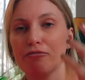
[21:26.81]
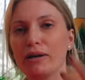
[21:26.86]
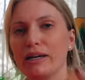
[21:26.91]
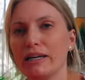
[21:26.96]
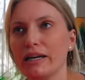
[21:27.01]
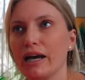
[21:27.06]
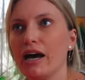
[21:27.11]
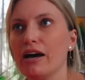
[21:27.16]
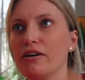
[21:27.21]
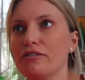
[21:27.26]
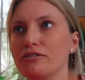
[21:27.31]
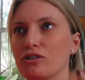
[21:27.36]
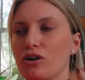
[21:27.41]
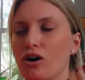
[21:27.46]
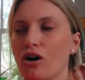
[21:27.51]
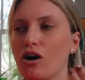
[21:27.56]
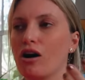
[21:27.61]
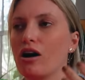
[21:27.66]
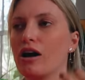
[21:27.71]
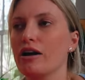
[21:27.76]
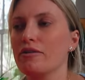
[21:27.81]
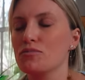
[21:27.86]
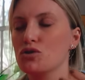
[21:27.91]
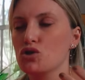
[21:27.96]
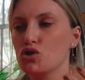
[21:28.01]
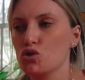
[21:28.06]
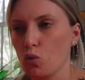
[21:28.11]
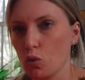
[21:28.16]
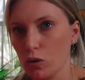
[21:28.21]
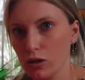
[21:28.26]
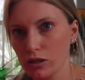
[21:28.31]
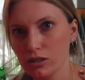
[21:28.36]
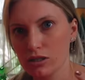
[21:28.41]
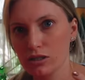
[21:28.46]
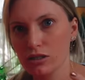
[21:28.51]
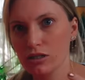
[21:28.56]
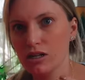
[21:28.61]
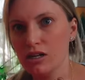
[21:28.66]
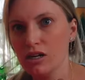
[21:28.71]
My calves are I'm short,